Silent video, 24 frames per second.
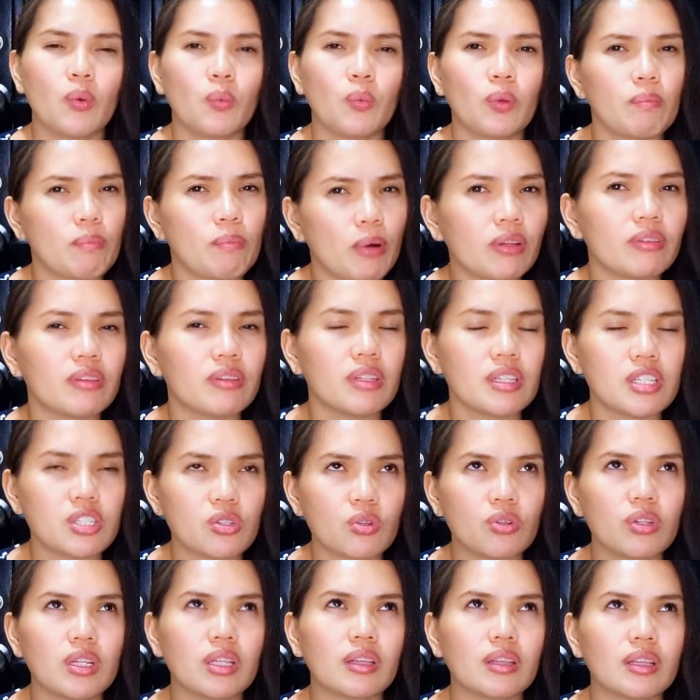We bought this
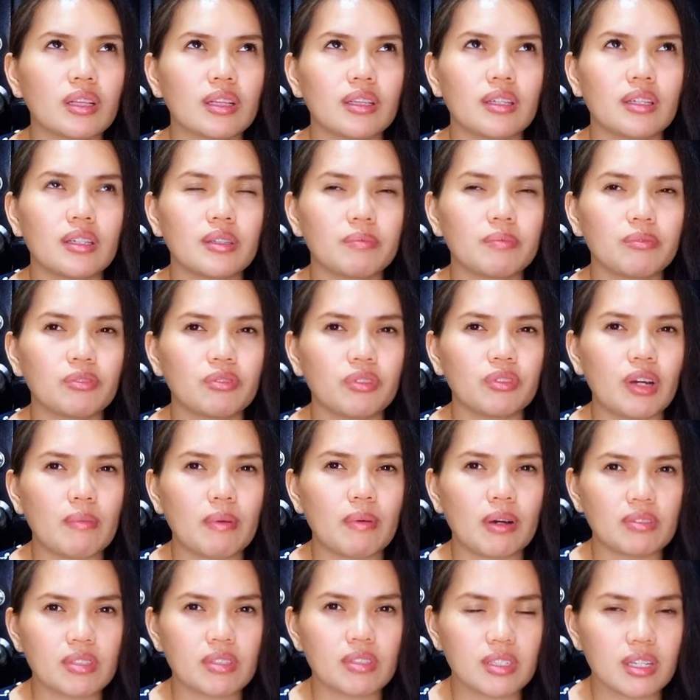unit
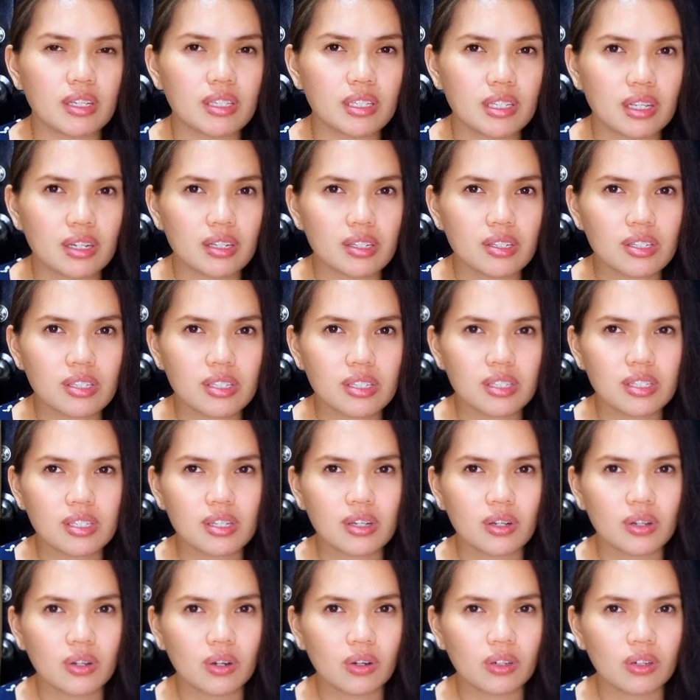about 6
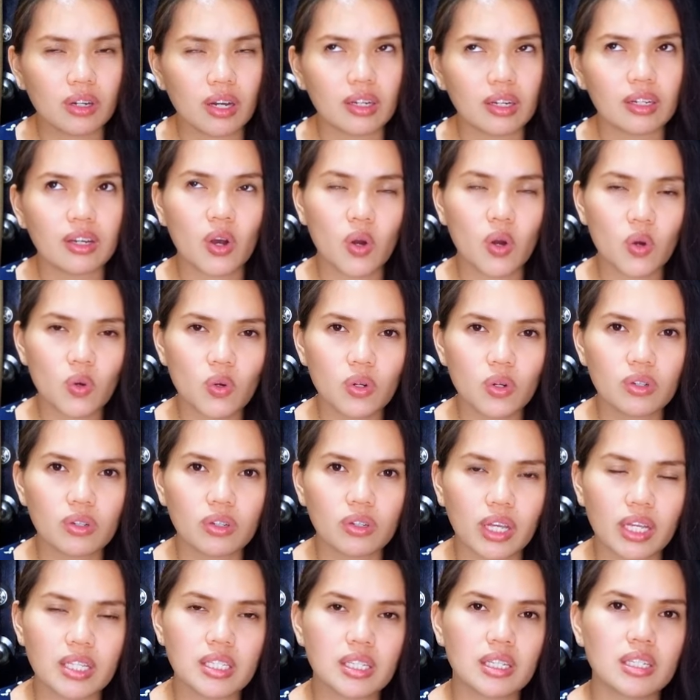years ago.
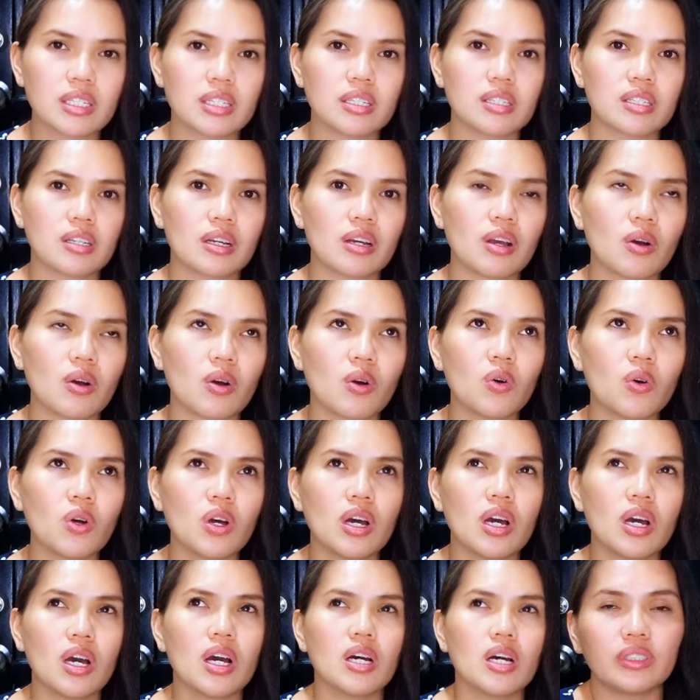Okay, 6 years ago,
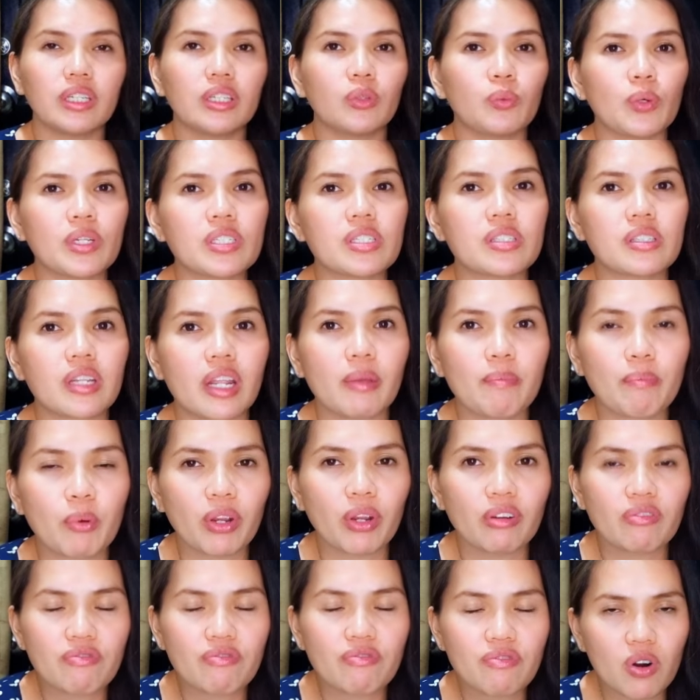it was
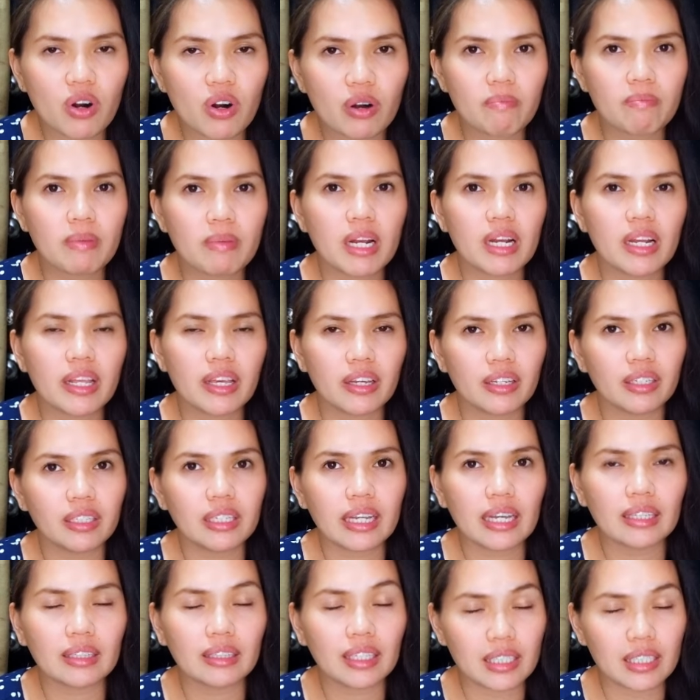3.4
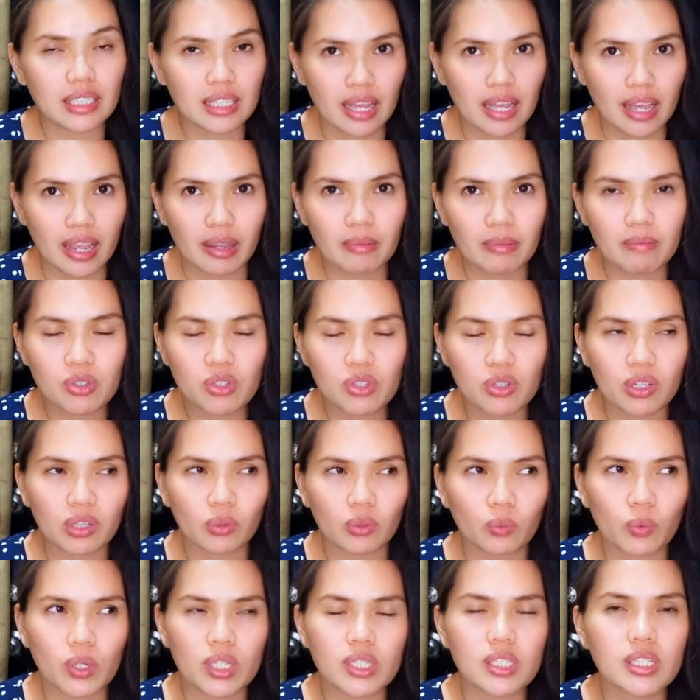million at that time. So
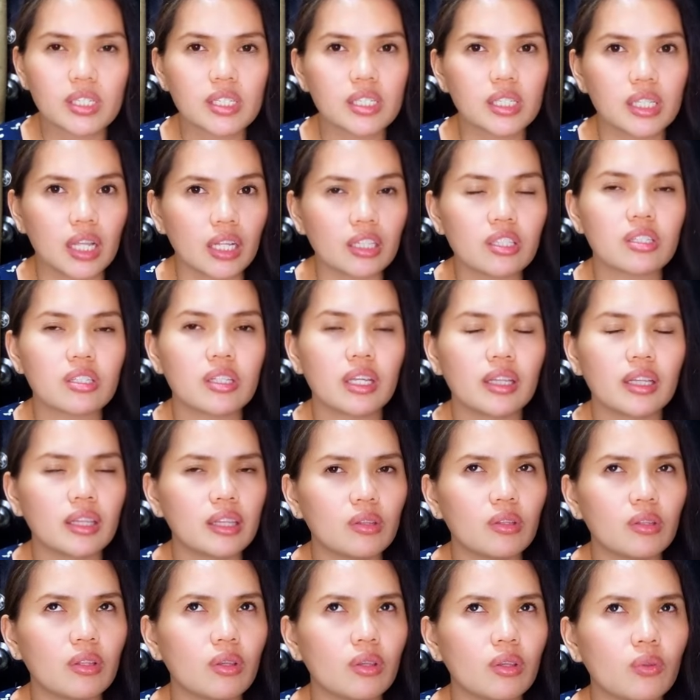it was not, it
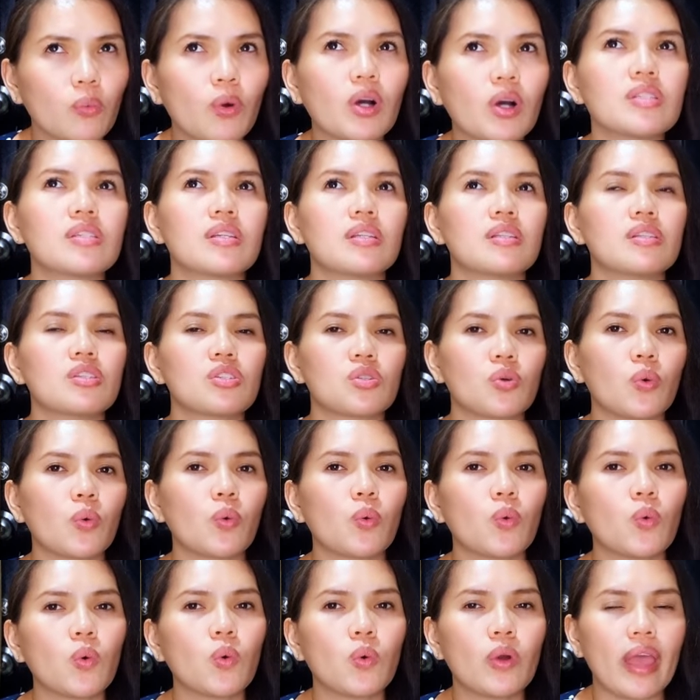wasn't
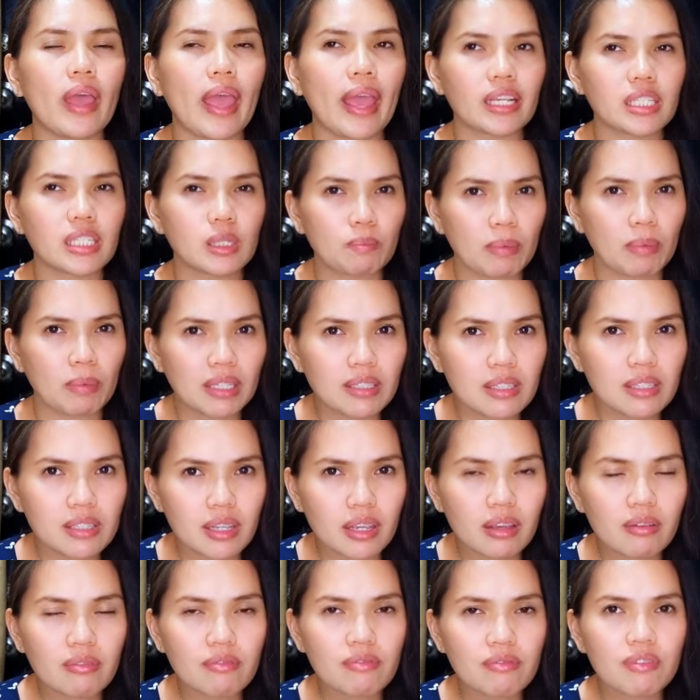so
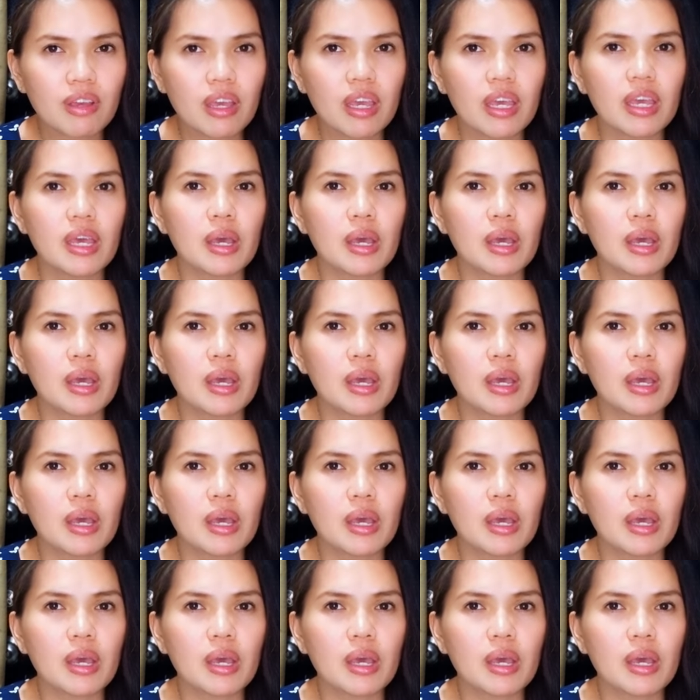expensive,